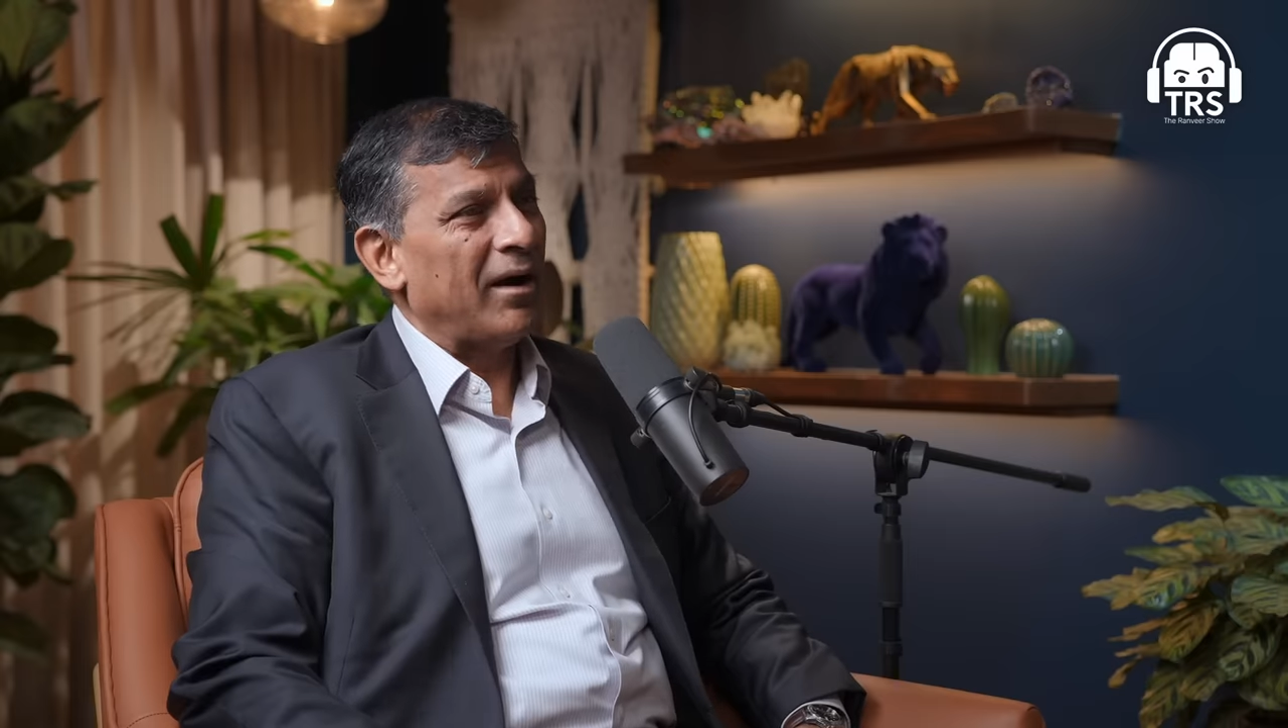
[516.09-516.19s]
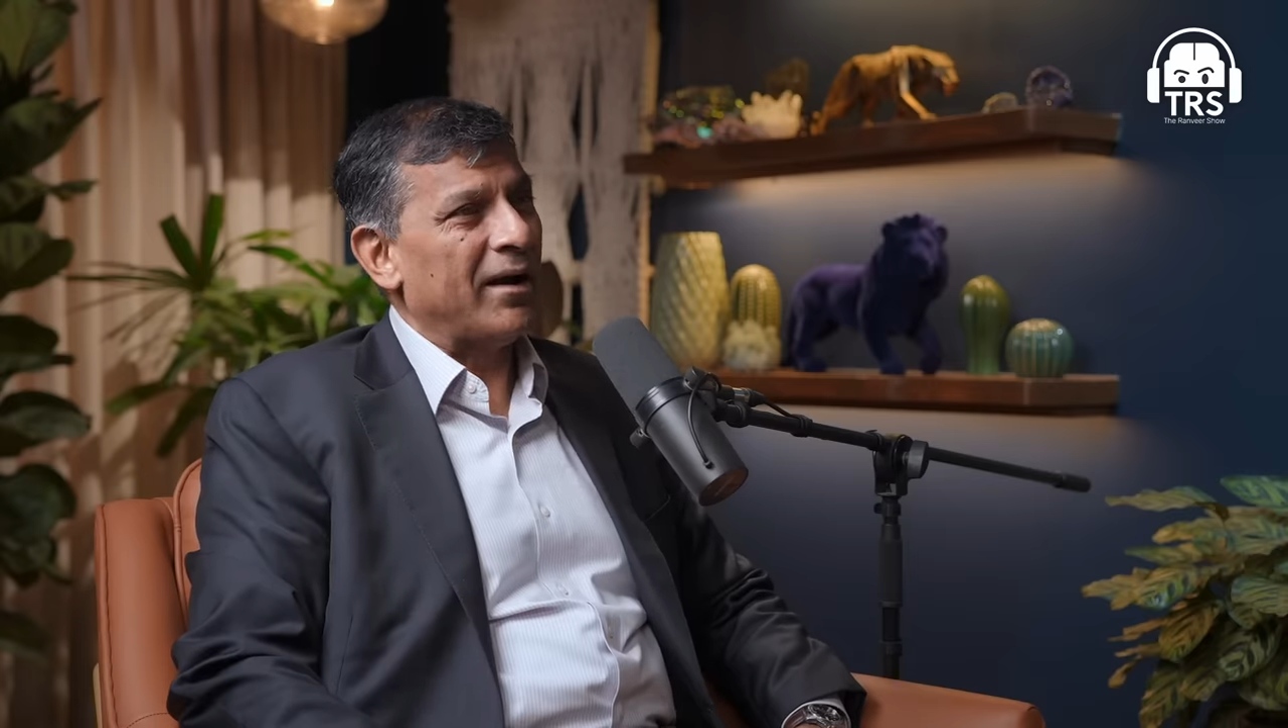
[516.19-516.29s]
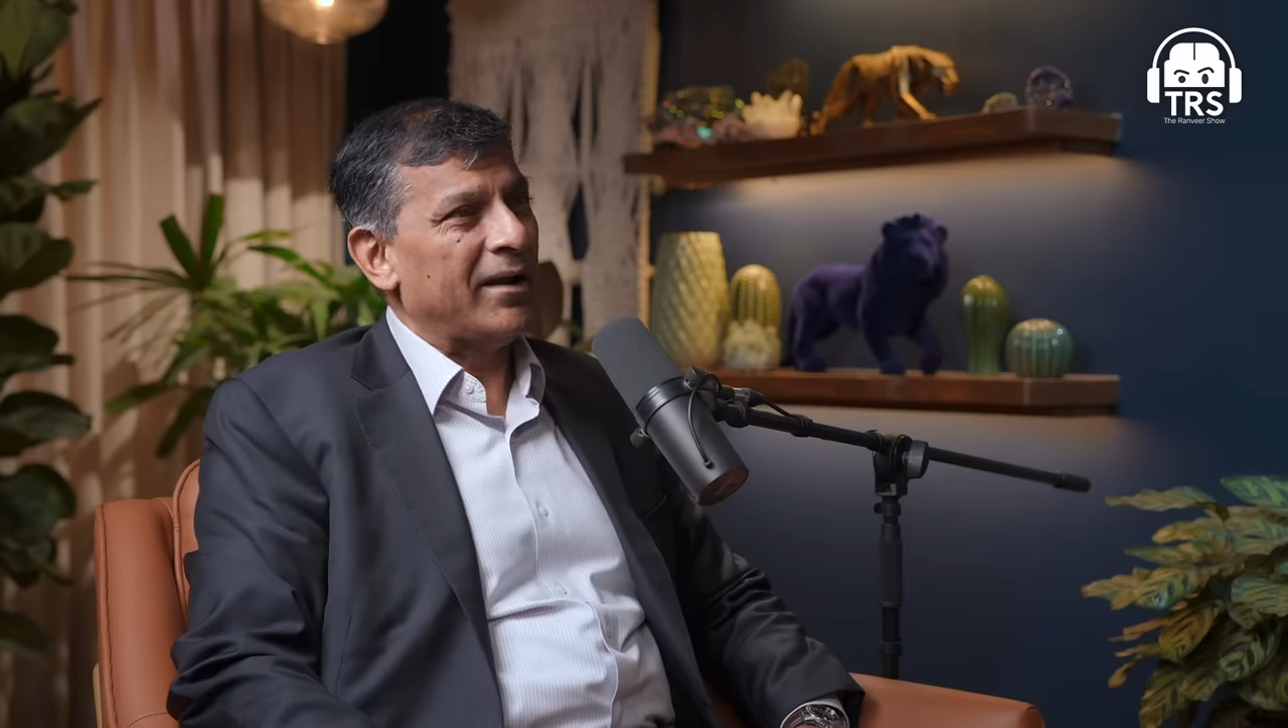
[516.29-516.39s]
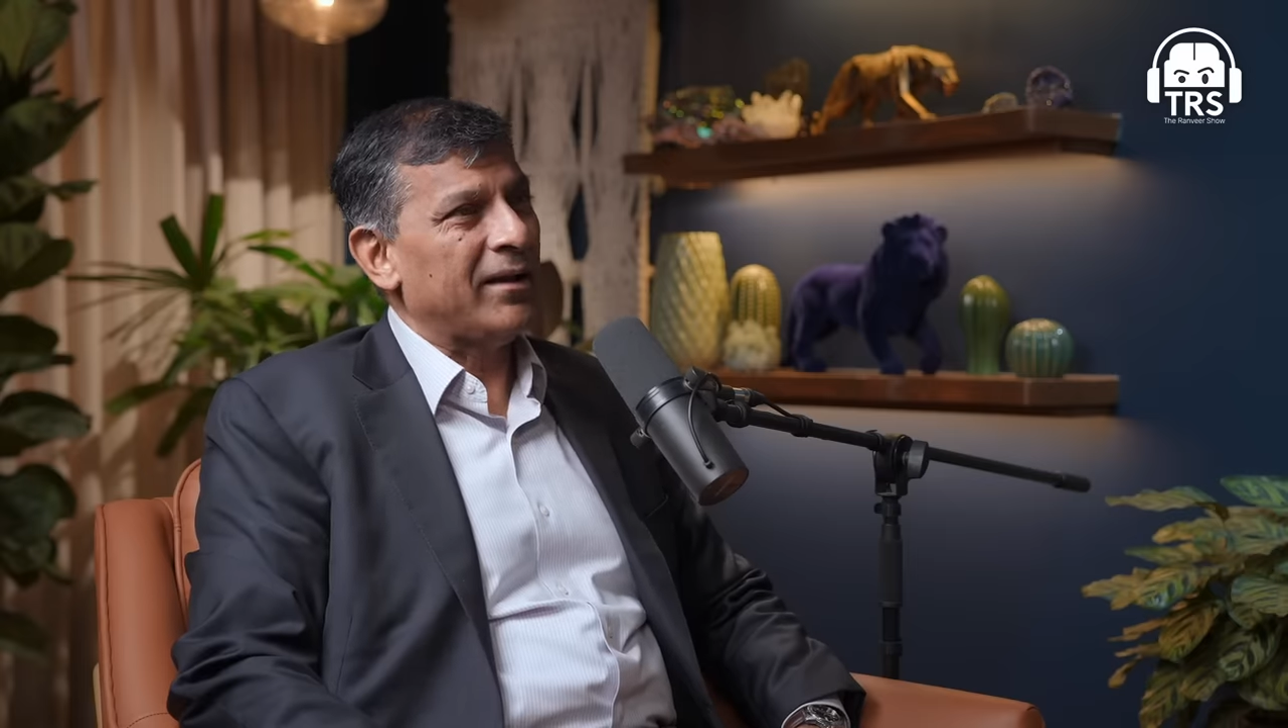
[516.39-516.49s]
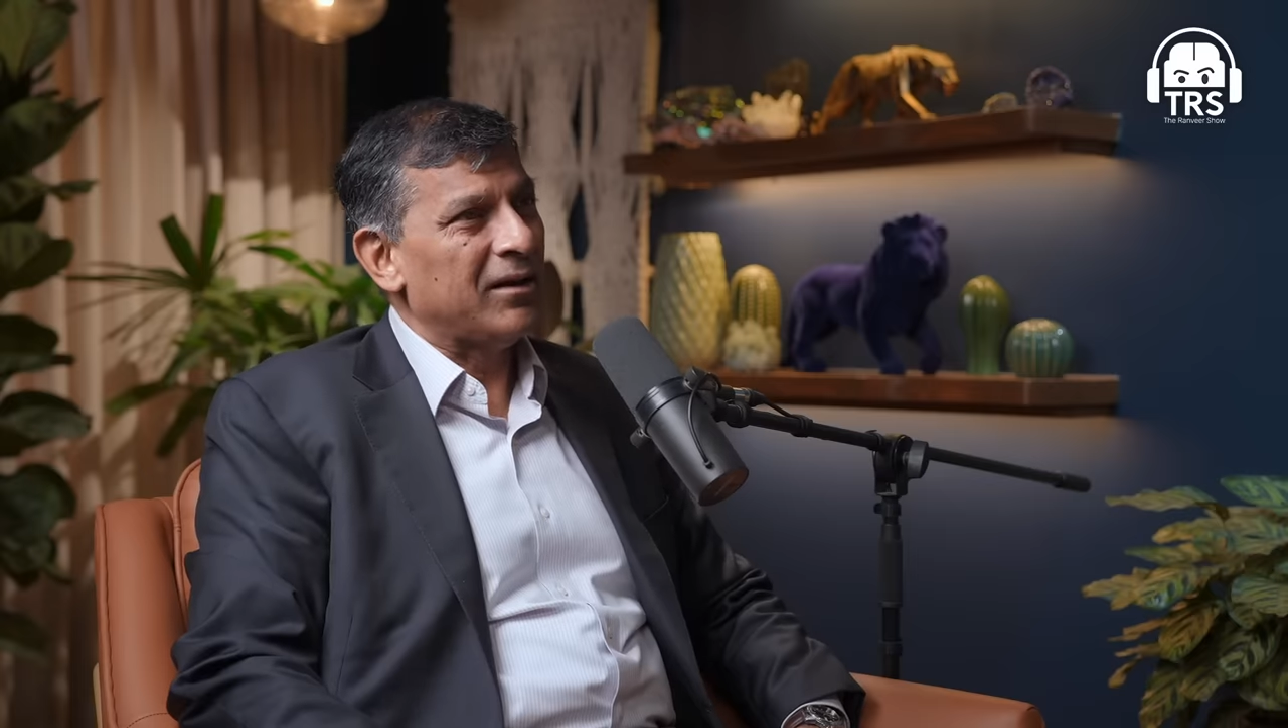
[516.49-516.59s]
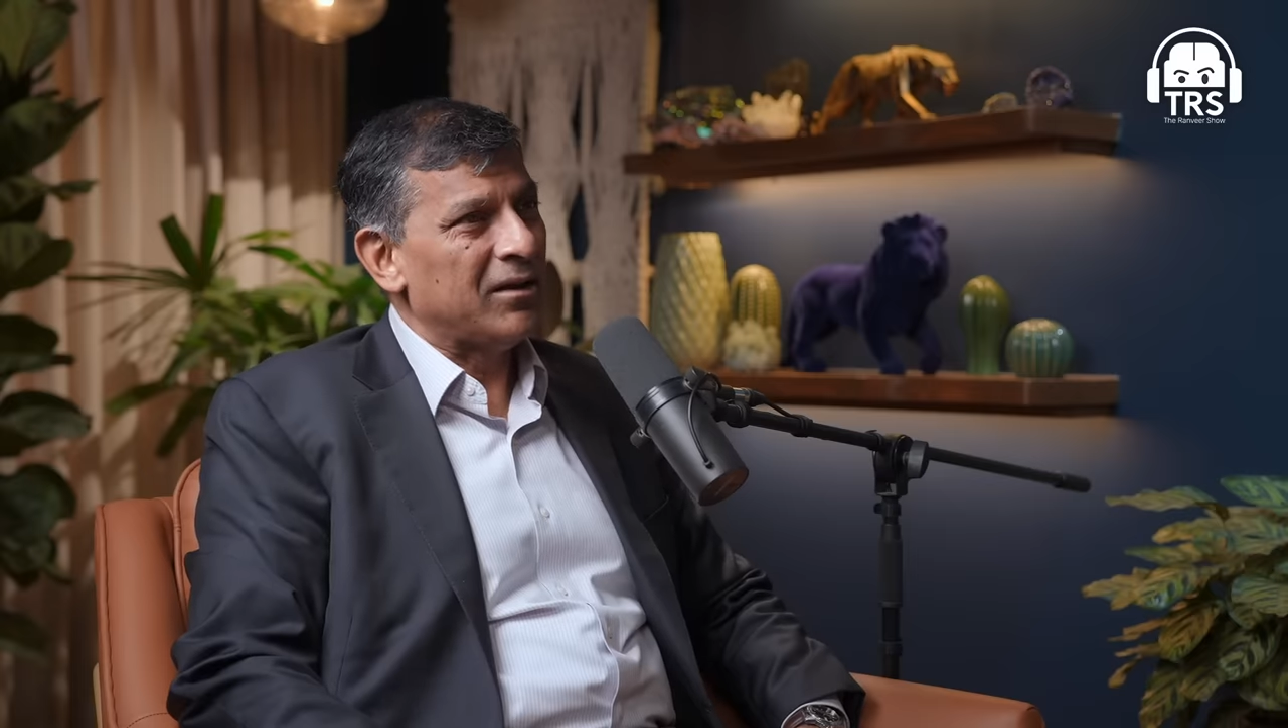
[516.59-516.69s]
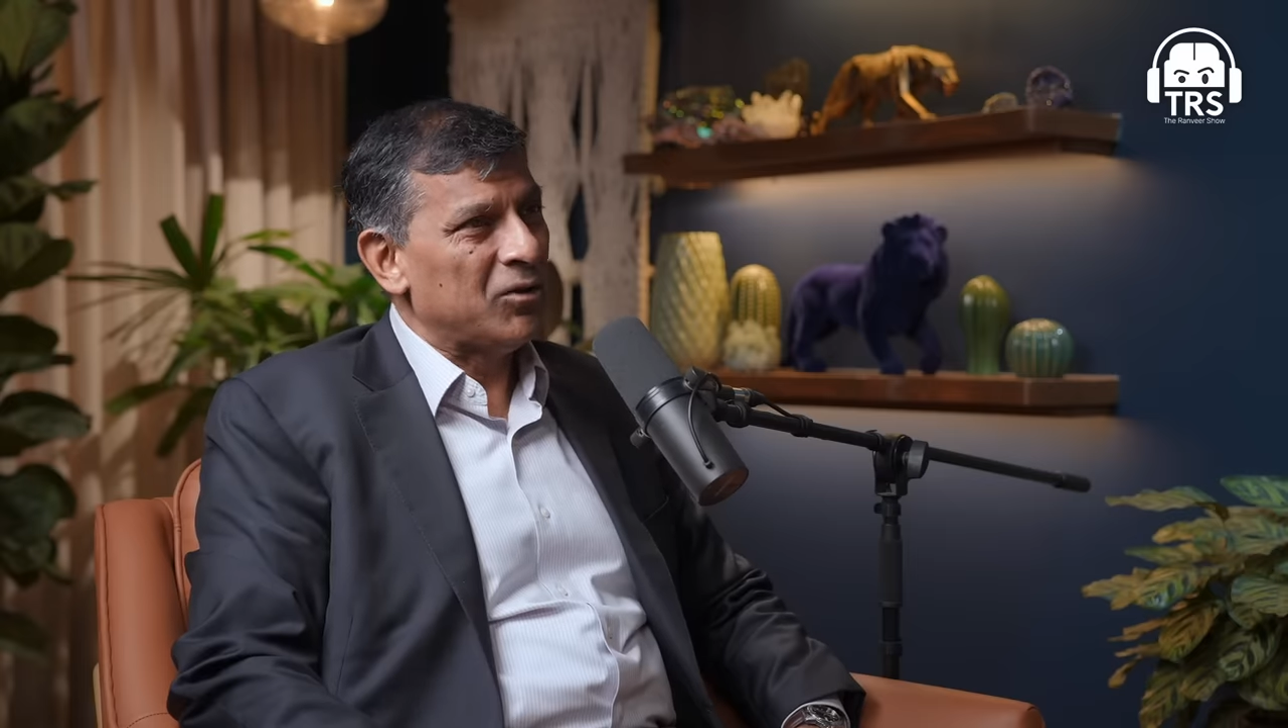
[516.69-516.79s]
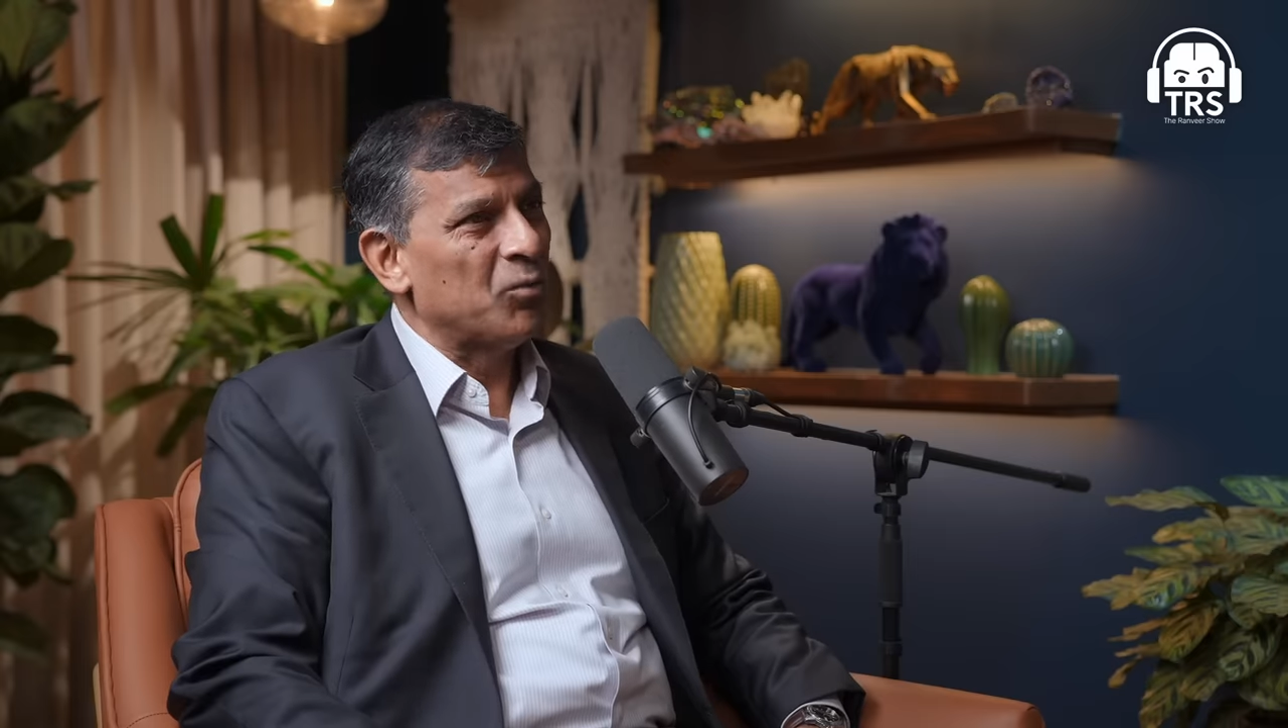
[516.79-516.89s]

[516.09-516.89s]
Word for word: why